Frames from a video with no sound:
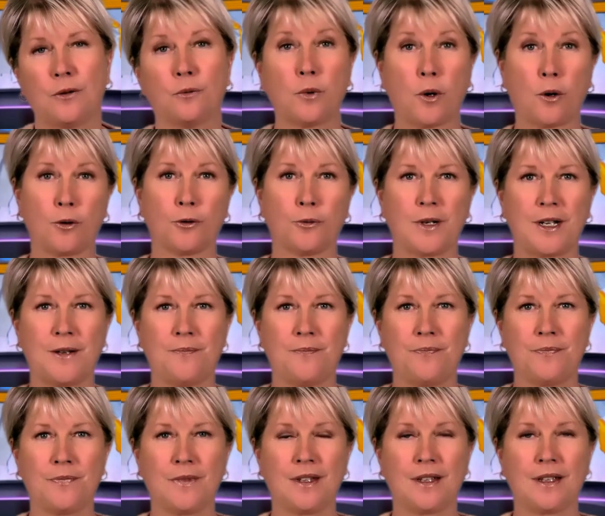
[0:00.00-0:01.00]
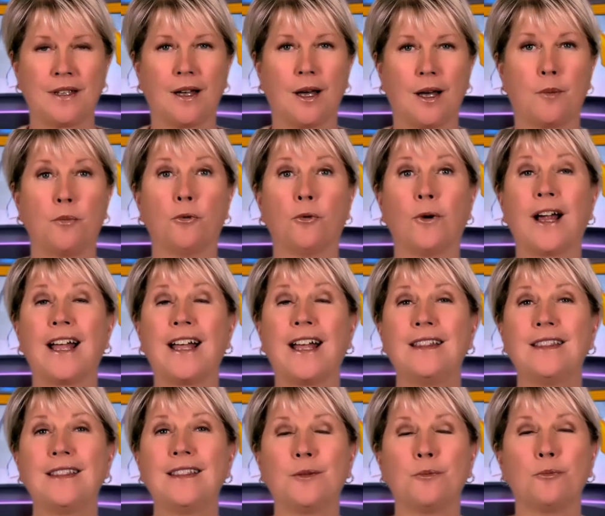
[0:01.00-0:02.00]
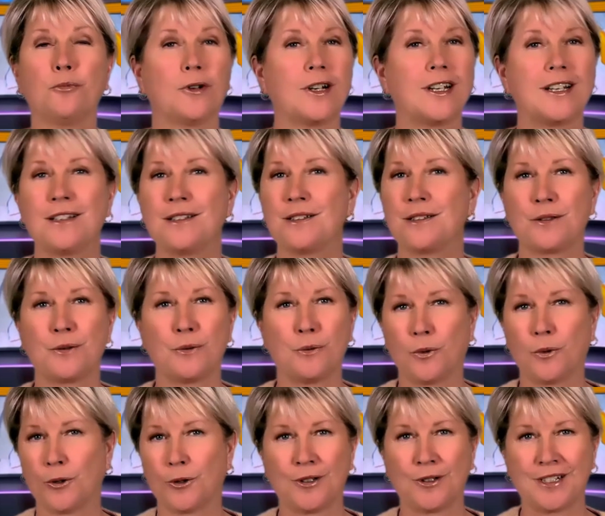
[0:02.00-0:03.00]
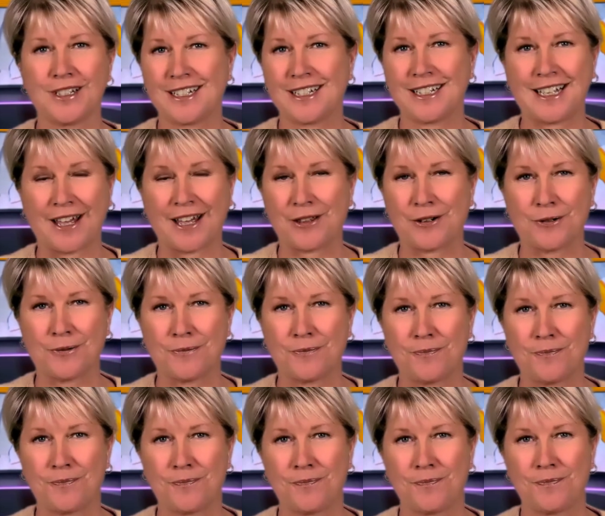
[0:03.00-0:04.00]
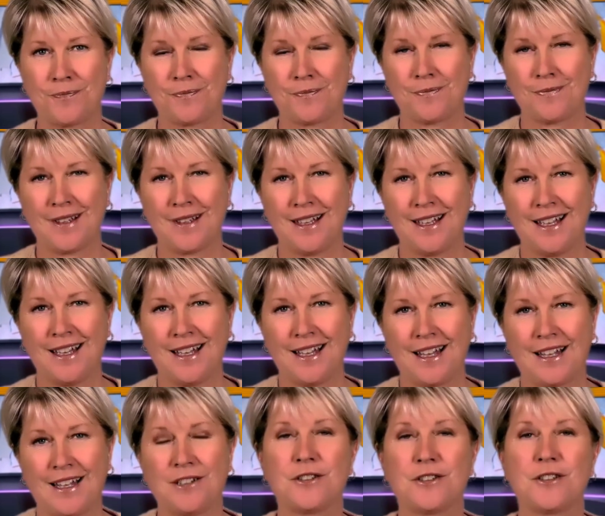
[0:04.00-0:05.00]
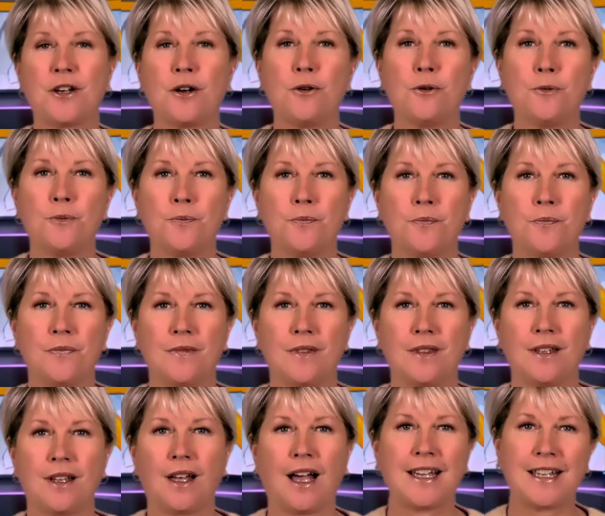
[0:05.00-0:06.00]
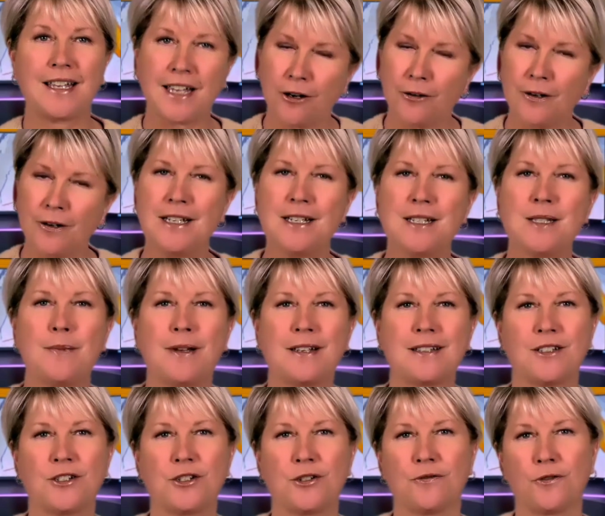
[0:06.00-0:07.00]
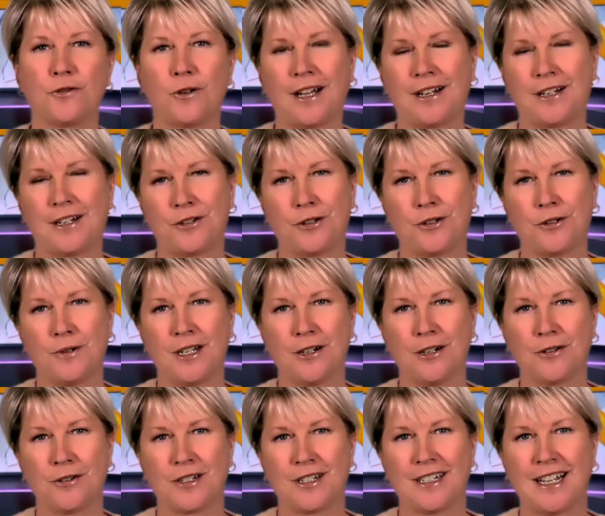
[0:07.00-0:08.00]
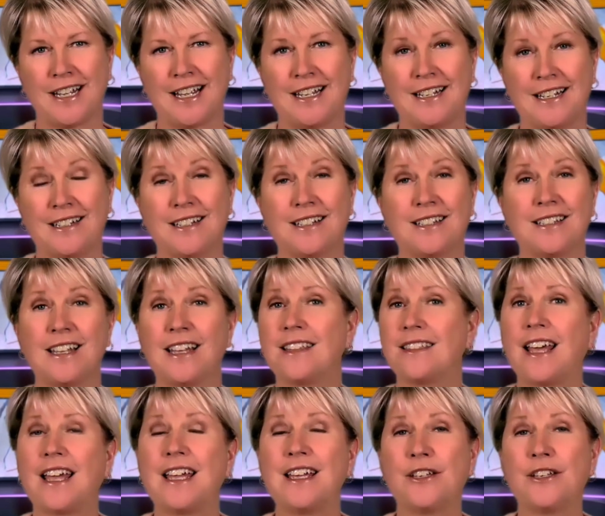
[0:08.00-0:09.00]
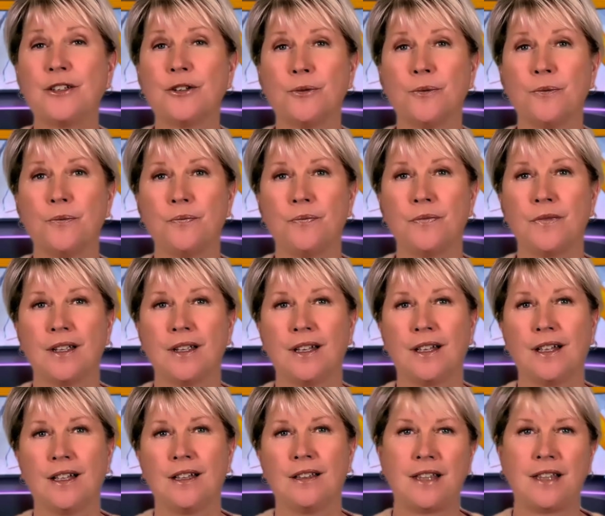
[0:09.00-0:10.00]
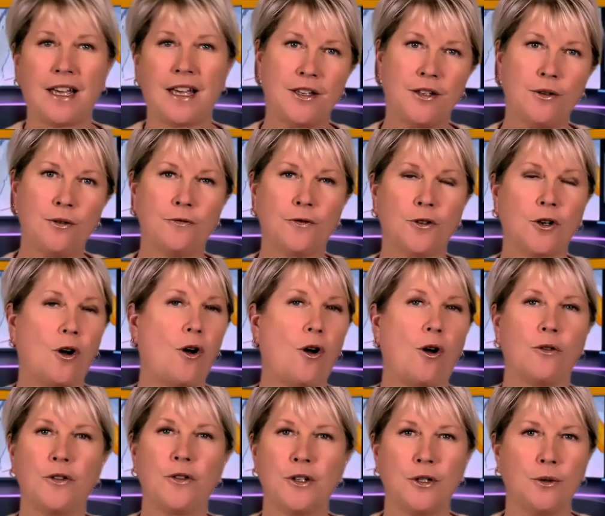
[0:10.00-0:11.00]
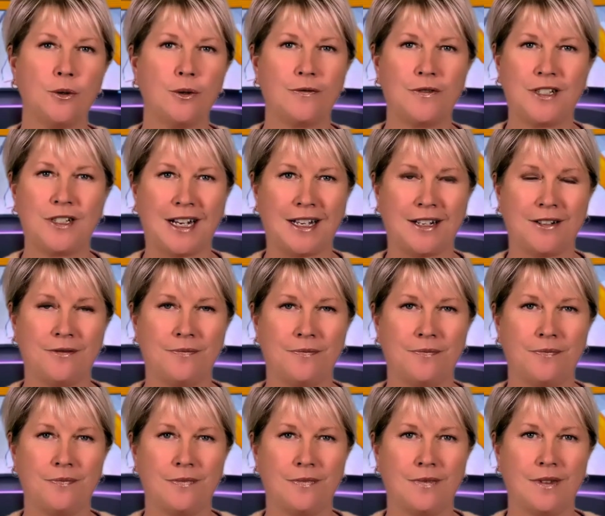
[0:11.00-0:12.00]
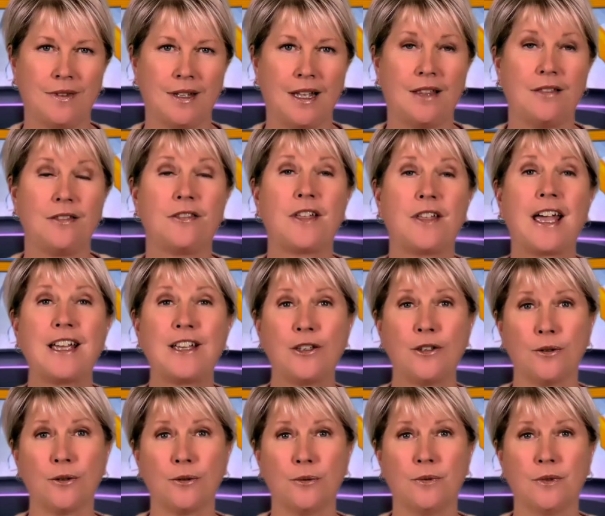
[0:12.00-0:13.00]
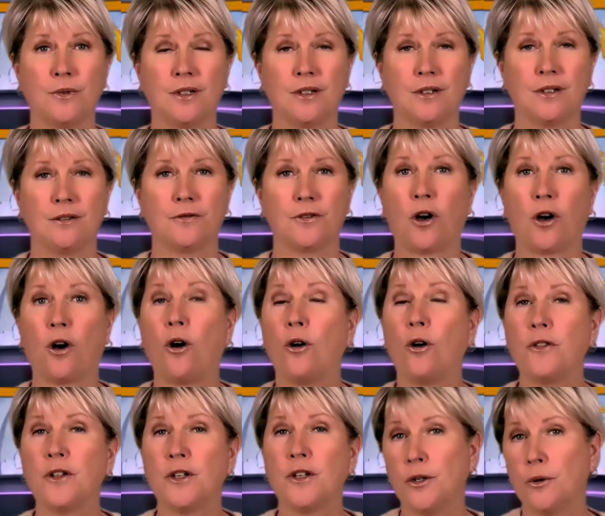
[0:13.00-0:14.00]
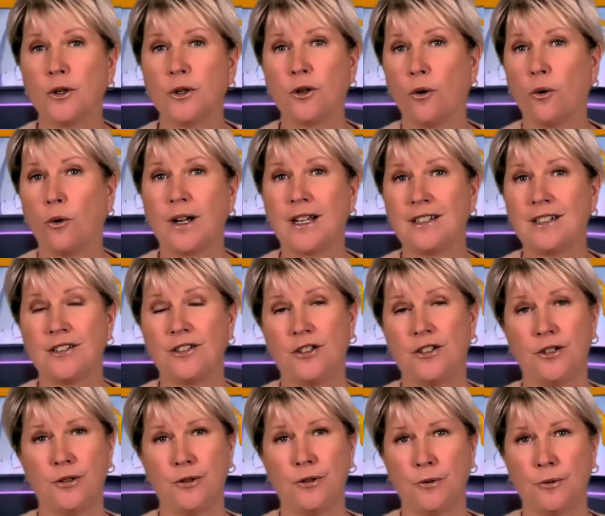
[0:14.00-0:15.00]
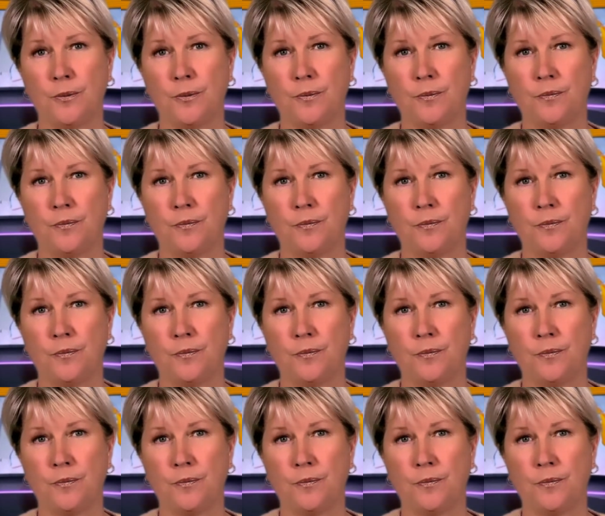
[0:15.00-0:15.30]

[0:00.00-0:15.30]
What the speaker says: Rotary, a brand that brings the world together. And so, I carry his message of gratitude here today to say thank you. Thank you for all that you have done, and thank you for all that you are going to do.